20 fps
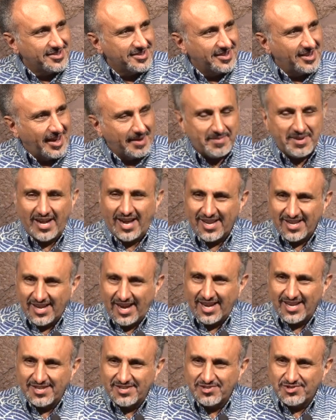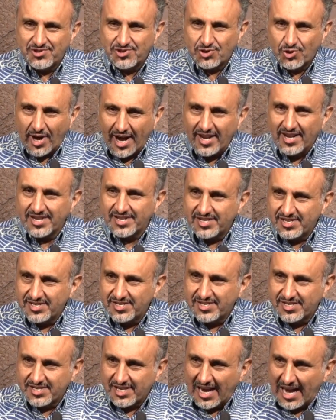I mean, I, I try to
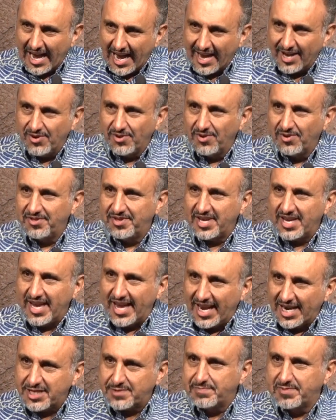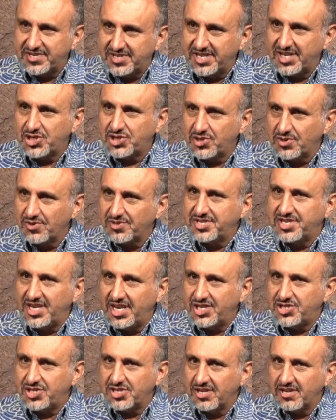title the expositional
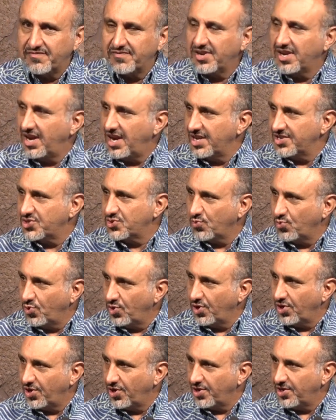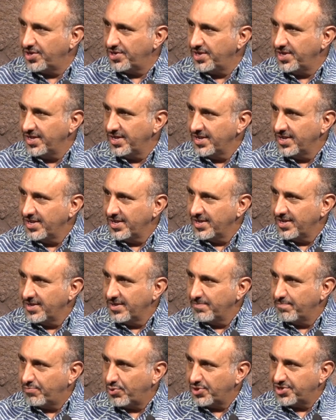teaching of God's Word
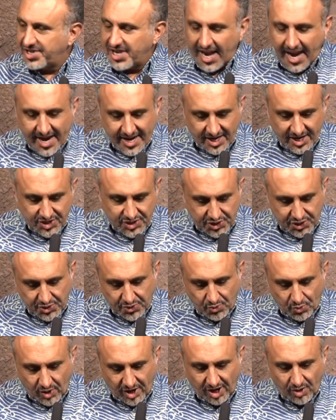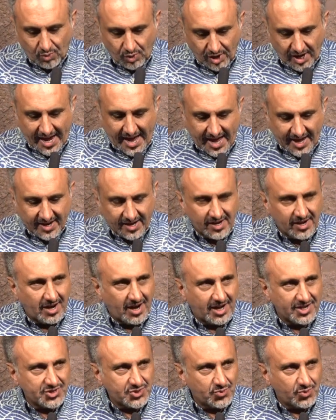pertaining to where we're at in
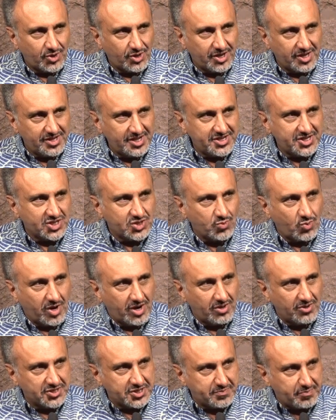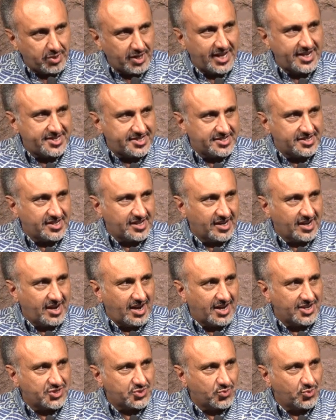God's Word. And this is one of those places in
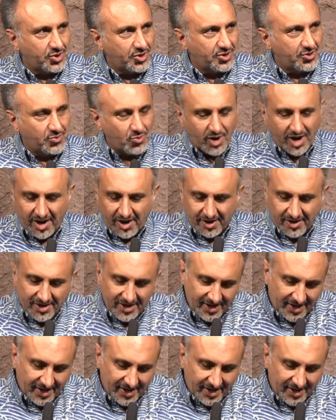God's Word where